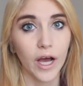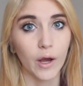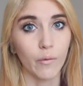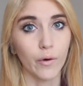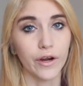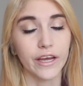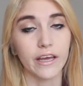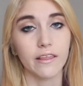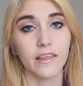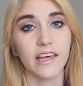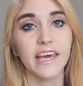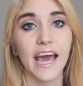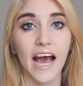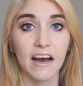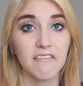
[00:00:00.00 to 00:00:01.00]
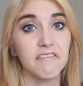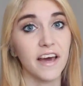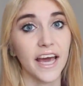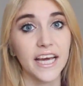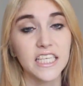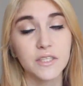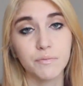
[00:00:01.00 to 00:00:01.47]
I work in the
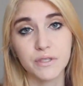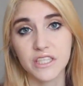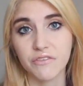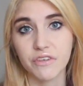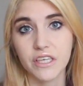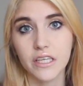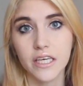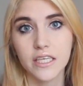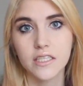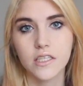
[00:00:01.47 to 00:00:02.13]
cafe specifically,